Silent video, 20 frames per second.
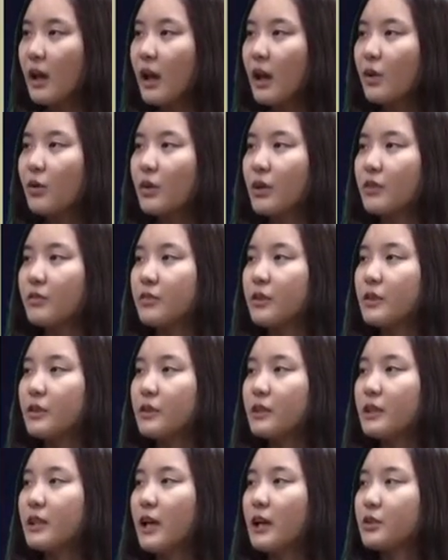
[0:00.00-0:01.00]

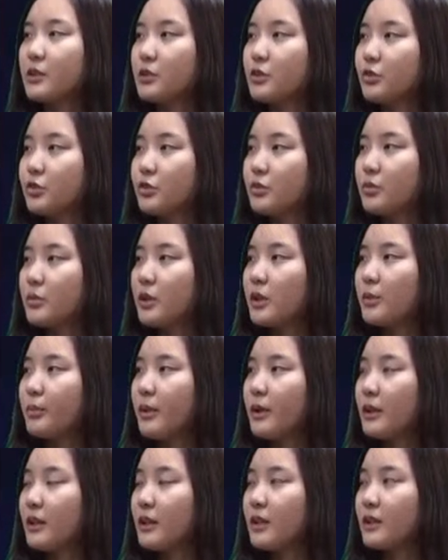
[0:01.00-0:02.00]
However, the other tumor,
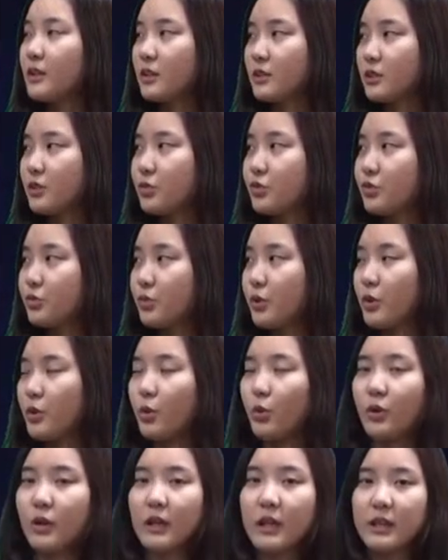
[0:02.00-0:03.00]
malignant tumor
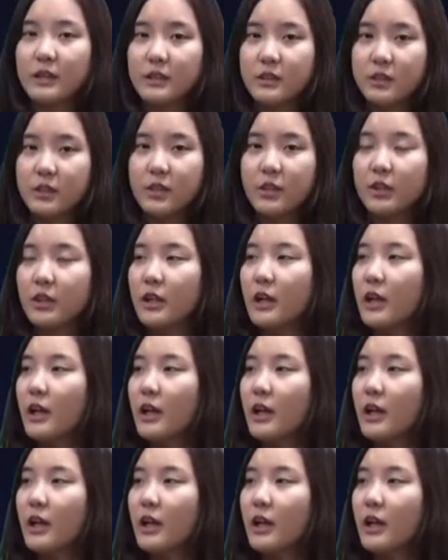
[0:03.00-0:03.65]
or cancer,